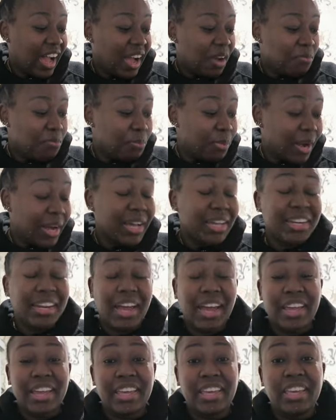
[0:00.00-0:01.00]

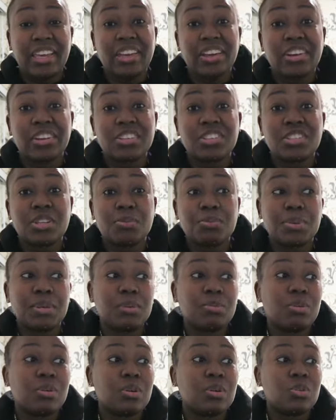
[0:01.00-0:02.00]
but I hear some
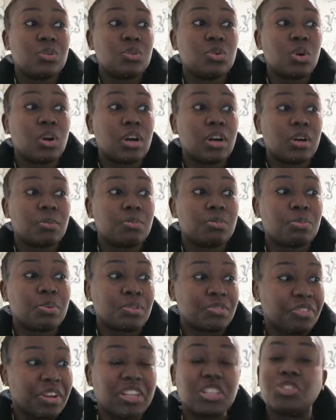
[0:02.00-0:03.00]
people who are
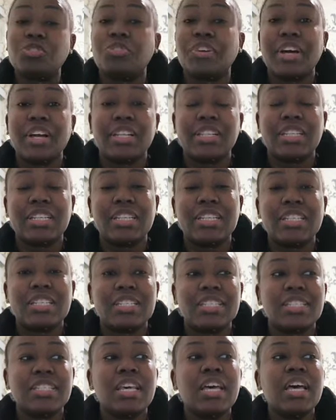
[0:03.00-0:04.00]
professional
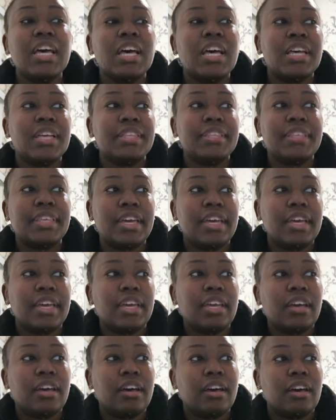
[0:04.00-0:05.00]
violinists,
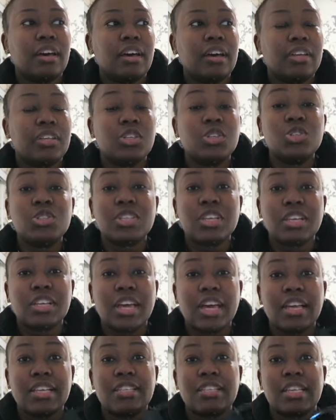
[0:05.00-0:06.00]
they use it
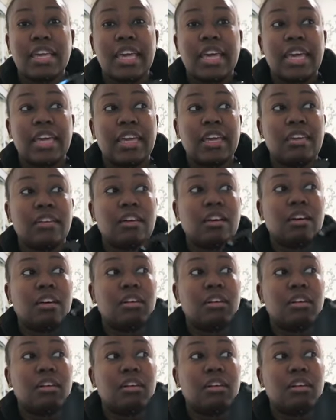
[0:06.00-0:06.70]
as a